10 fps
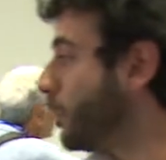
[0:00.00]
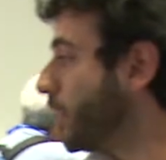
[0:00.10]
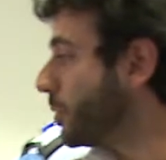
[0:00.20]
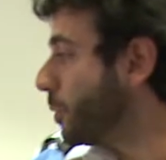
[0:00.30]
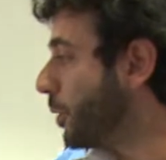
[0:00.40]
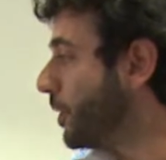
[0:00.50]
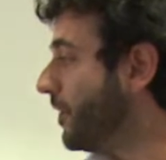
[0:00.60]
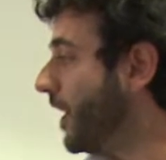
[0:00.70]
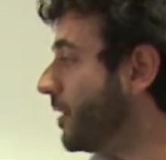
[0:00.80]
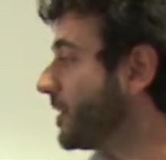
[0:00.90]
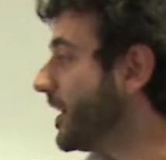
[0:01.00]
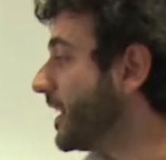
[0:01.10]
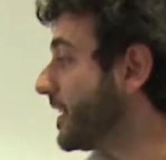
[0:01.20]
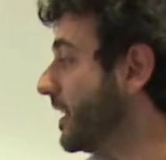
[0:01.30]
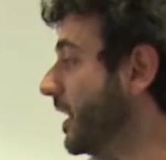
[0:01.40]
what, what we found
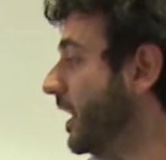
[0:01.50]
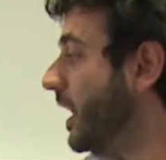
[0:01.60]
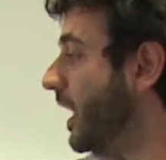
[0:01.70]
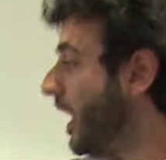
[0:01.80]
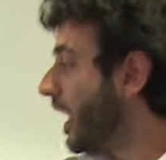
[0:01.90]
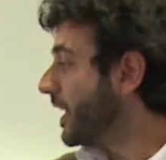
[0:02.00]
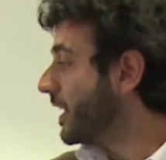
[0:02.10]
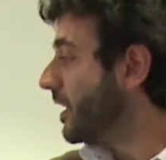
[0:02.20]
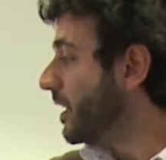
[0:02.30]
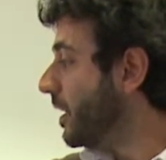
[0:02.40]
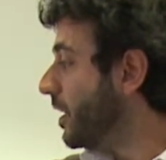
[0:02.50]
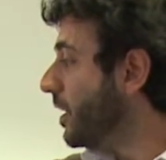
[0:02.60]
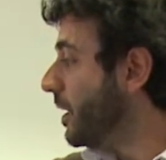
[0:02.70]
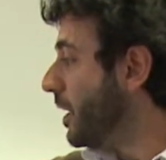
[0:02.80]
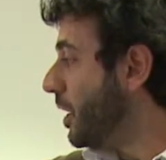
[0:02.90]
that like
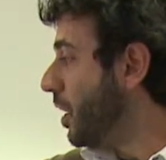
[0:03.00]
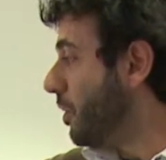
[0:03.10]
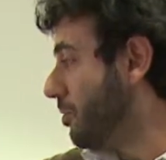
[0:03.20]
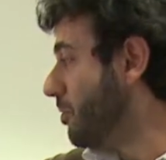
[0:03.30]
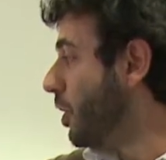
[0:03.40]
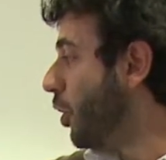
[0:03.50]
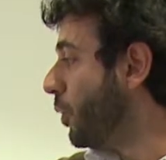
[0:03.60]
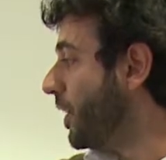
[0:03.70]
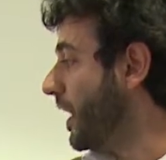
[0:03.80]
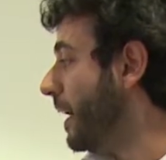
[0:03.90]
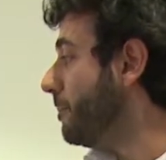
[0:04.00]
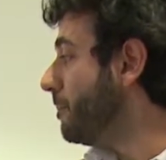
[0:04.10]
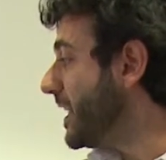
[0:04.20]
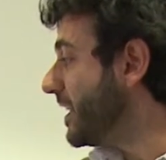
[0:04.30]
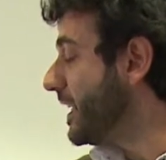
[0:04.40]
lower and
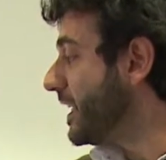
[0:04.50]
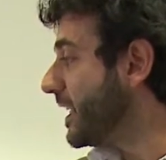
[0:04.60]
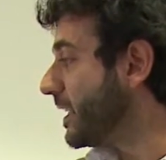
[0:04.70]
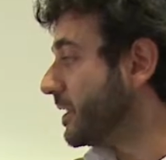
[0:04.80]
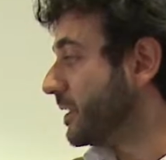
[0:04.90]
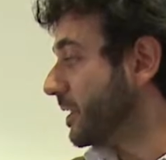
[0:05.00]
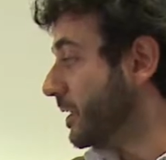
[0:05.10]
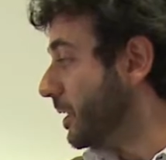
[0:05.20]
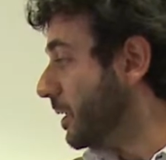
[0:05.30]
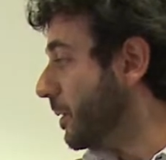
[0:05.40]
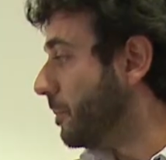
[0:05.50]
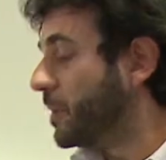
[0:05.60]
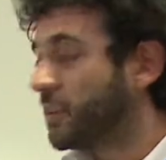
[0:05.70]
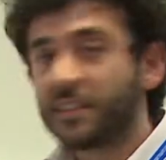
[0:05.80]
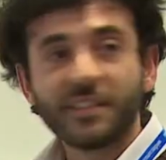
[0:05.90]
middle income
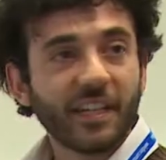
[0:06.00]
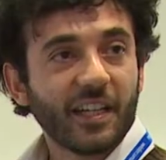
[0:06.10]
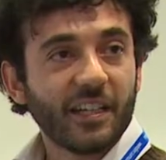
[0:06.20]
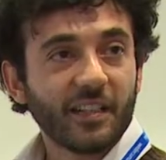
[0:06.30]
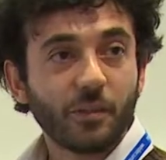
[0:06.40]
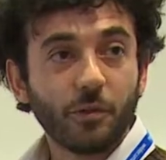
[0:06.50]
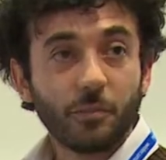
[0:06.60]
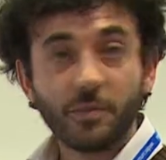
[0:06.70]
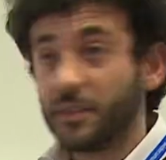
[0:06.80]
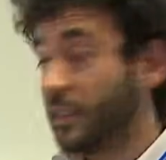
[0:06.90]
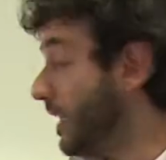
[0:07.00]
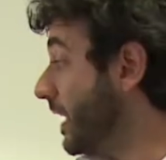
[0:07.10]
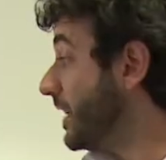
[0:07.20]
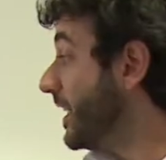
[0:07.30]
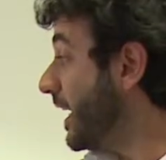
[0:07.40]
percentile groups
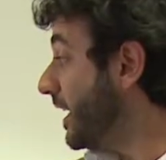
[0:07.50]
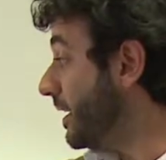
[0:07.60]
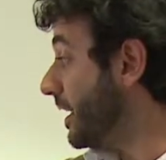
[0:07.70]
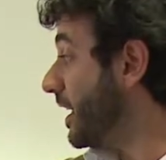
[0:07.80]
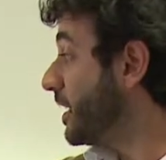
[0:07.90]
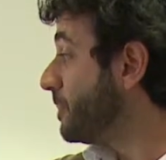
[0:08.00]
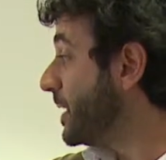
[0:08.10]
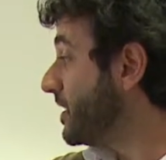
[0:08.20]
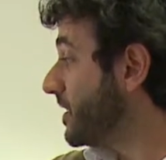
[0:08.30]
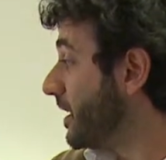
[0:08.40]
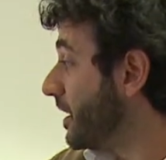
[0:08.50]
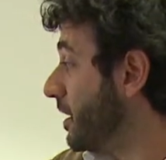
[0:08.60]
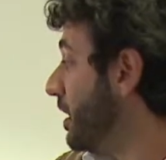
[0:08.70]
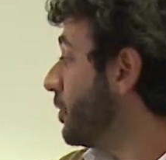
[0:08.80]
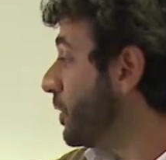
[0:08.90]
they experience a,
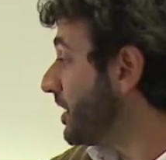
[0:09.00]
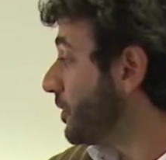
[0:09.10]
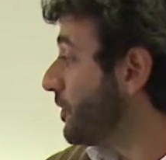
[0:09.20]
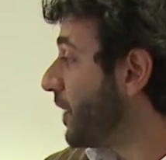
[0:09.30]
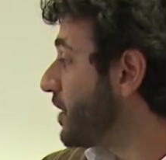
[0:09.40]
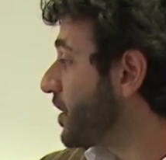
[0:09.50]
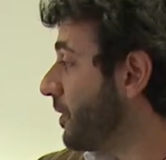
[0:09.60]
a rate of inflation